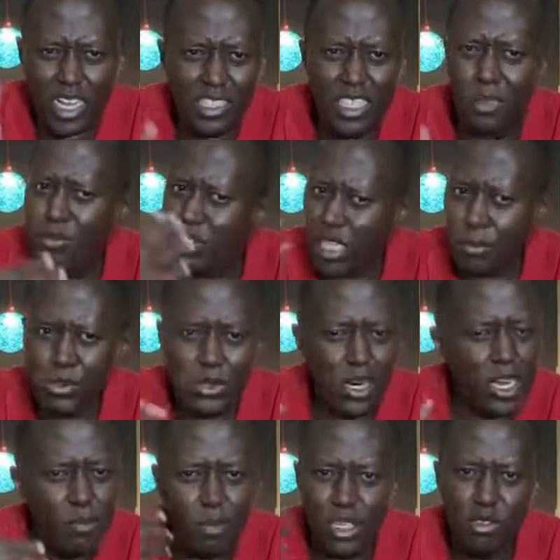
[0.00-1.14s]
I said,
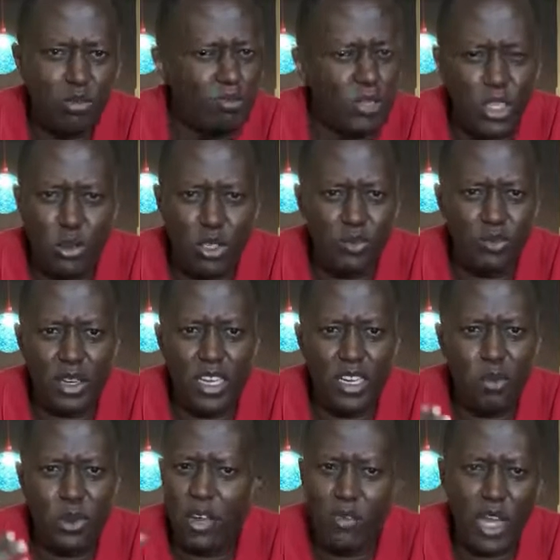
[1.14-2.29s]
subscribe and you'll be notified
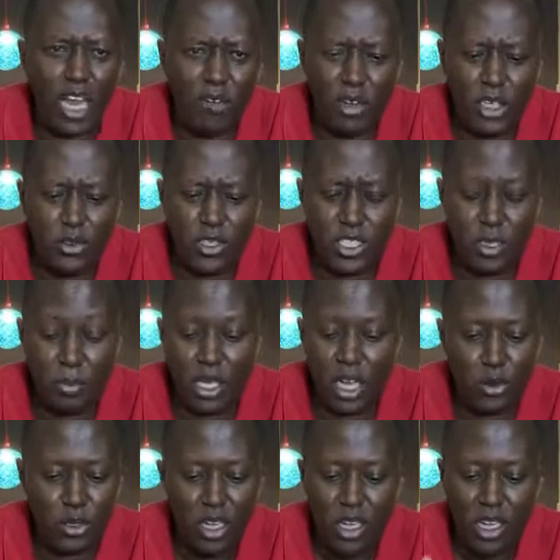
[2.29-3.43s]
whenever I have a new recipe
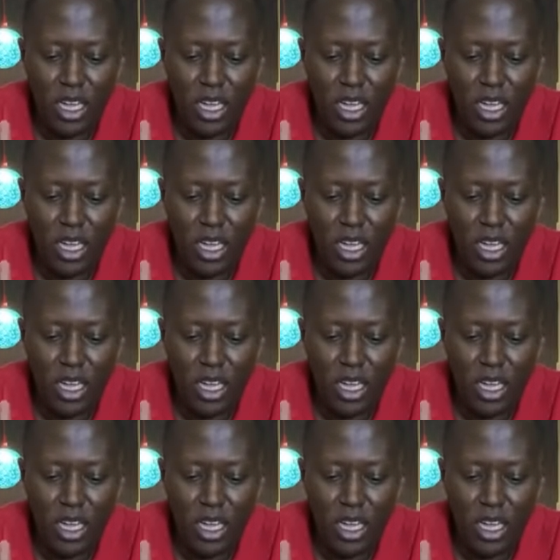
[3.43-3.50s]
out.